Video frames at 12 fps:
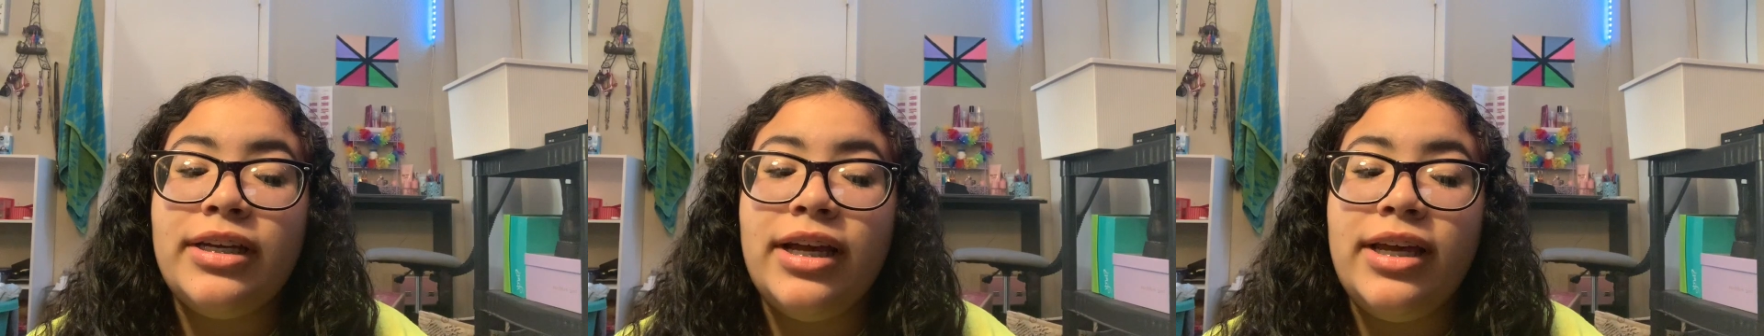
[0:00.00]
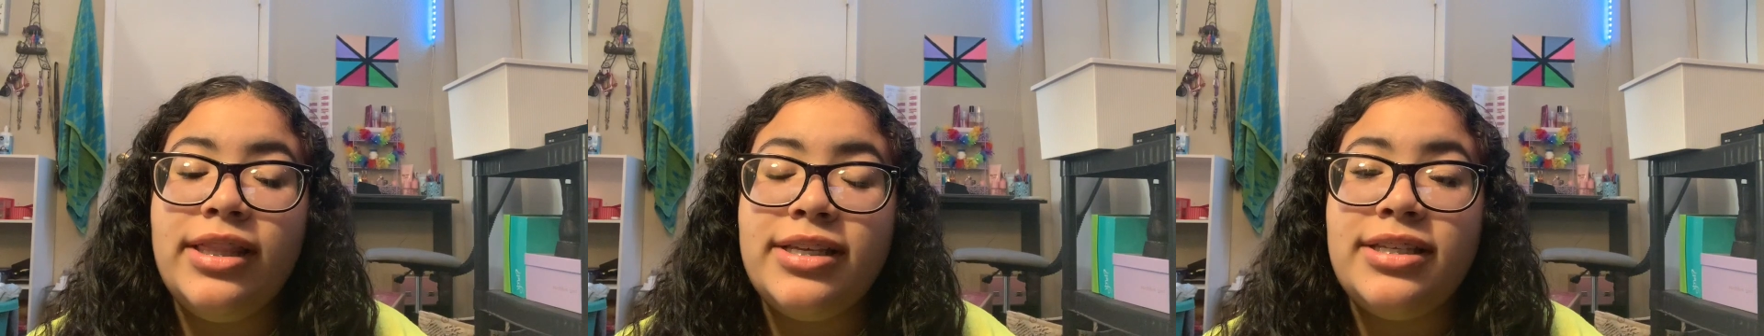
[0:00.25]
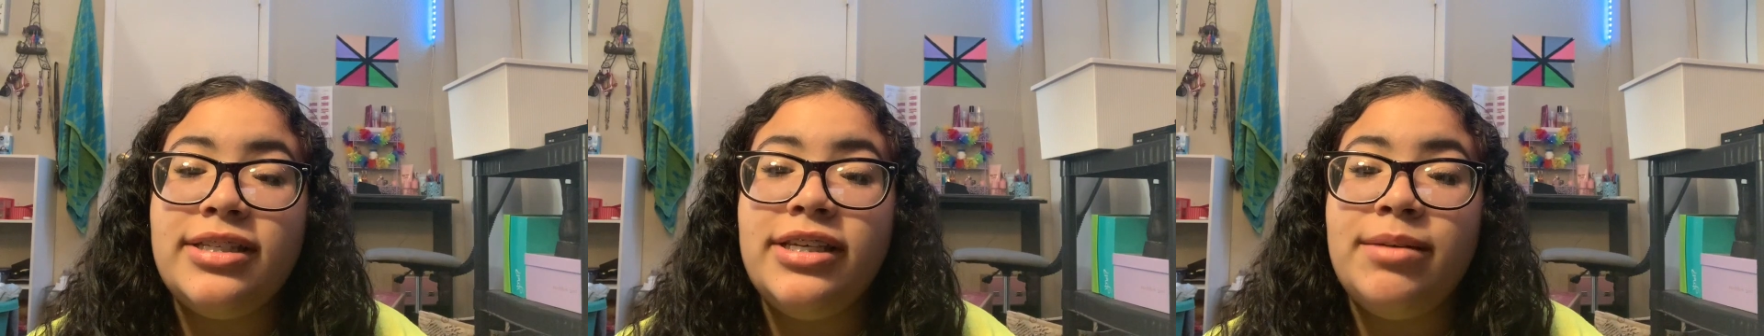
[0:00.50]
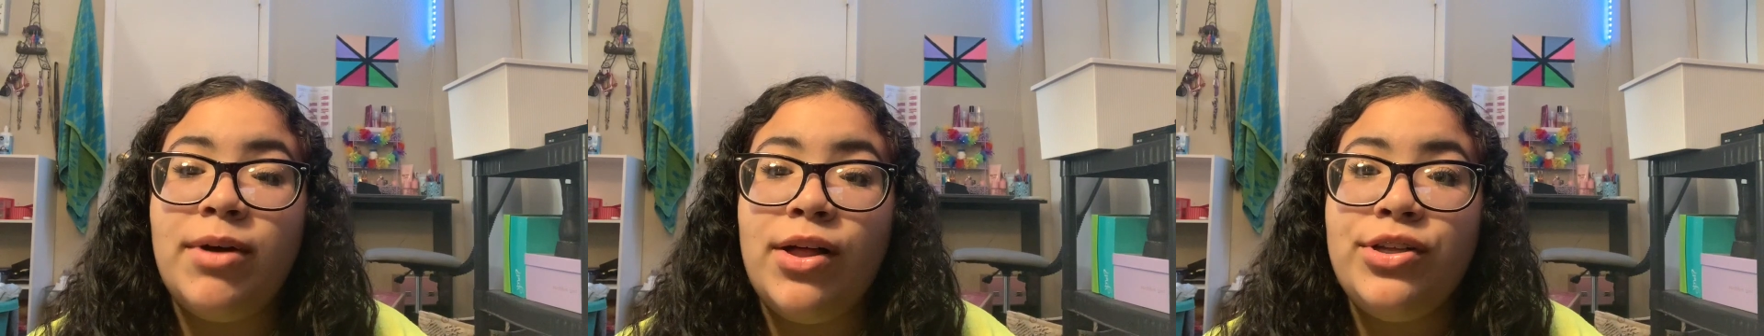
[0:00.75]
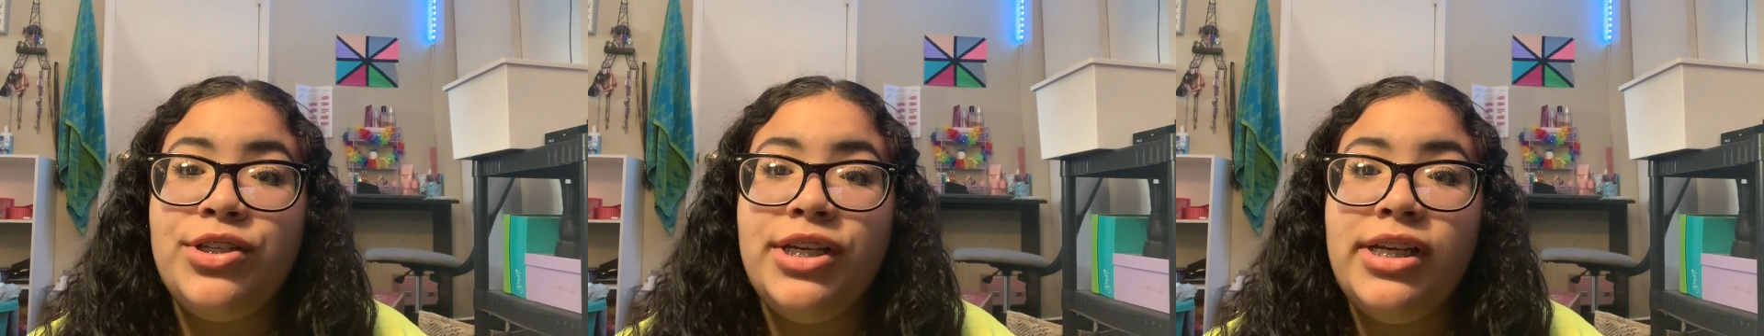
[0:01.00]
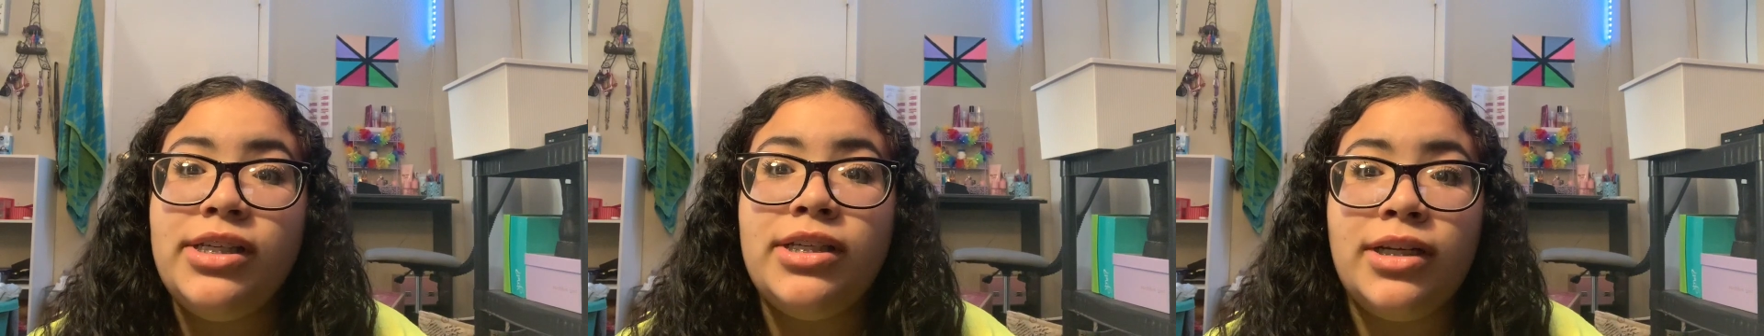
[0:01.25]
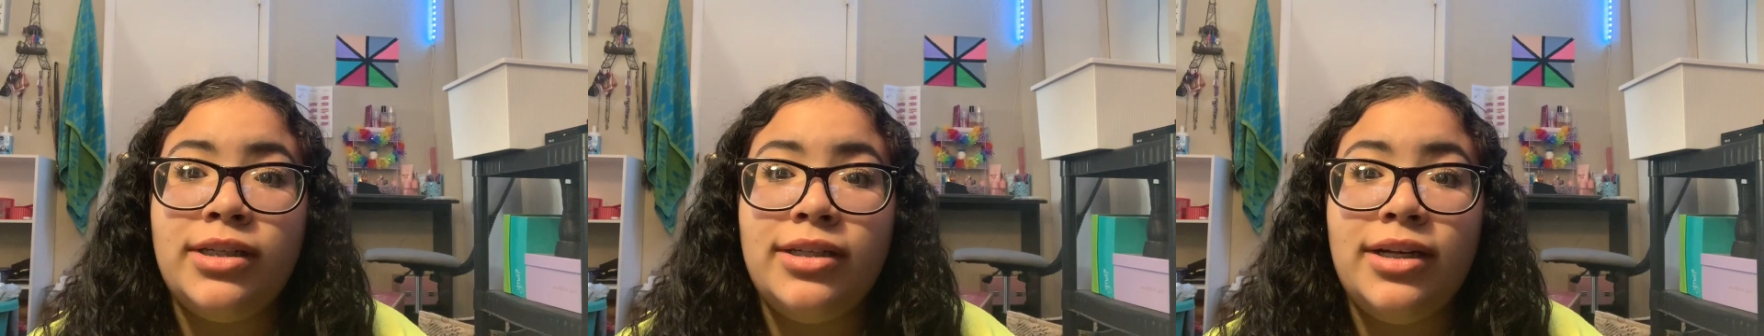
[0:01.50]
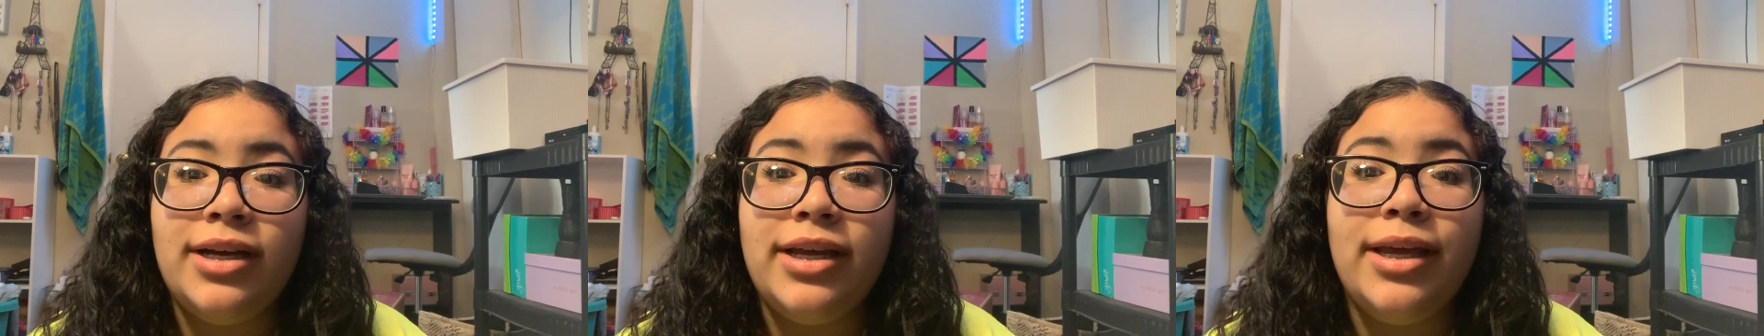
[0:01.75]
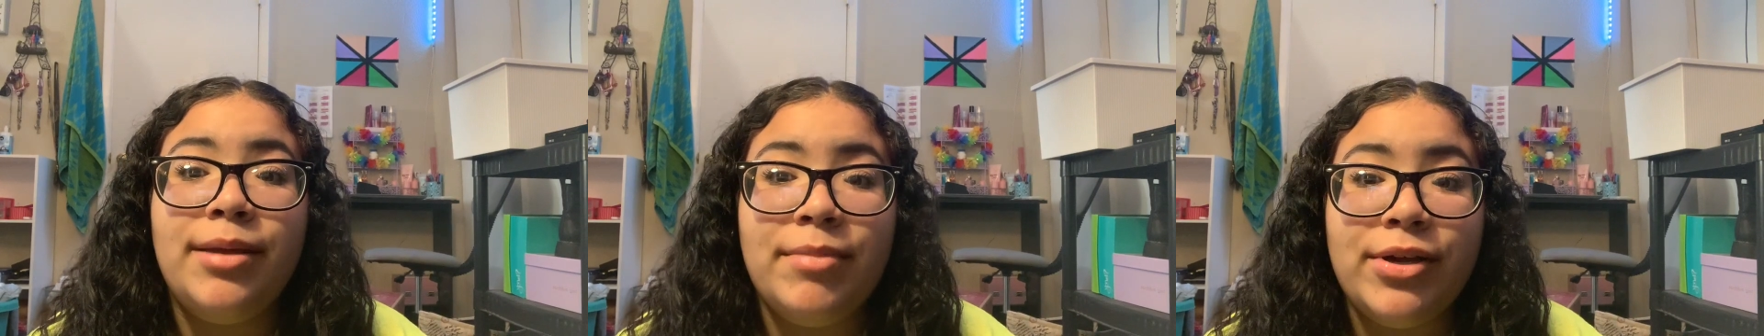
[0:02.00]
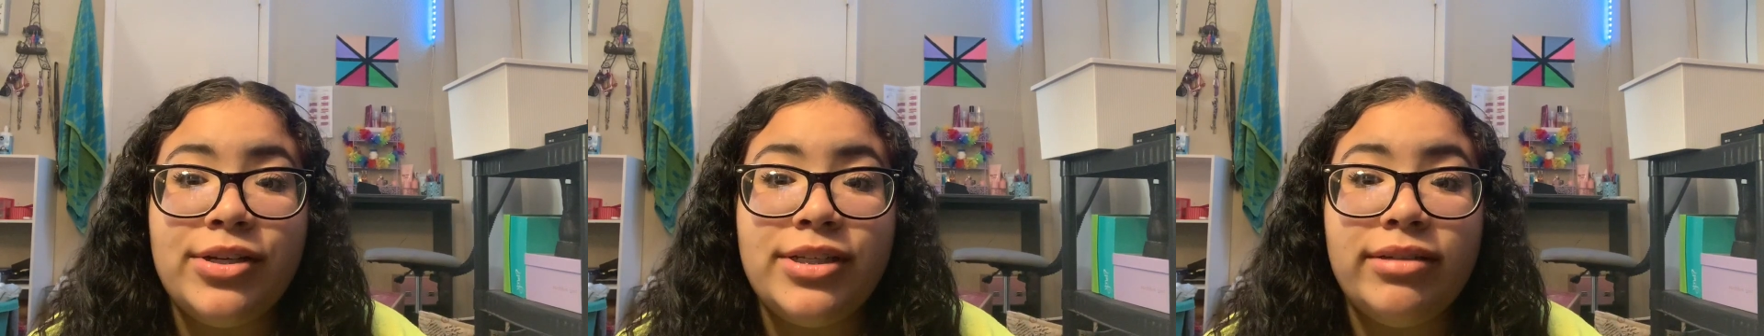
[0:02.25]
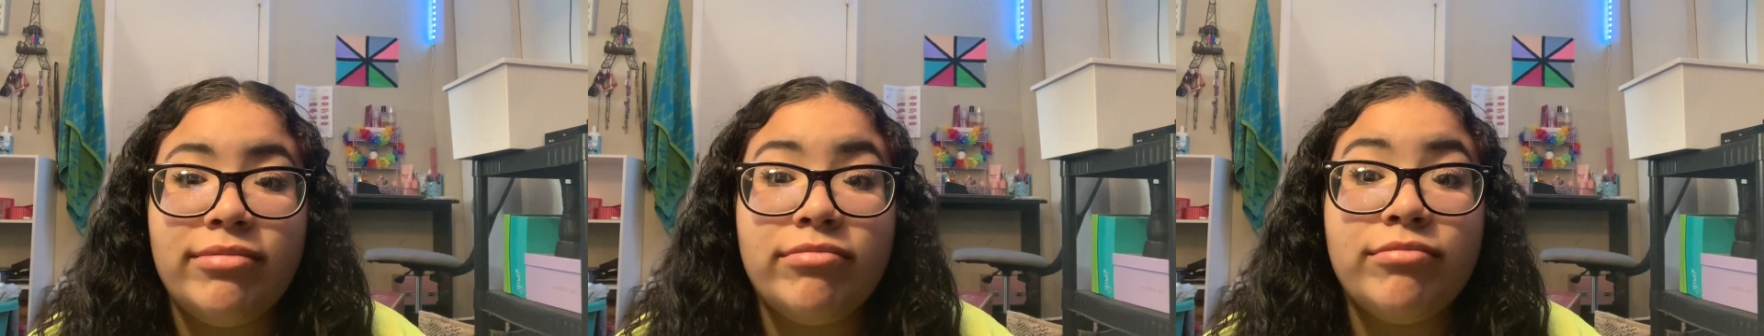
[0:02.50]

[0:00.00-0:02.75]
and this is the apology, embarrassing.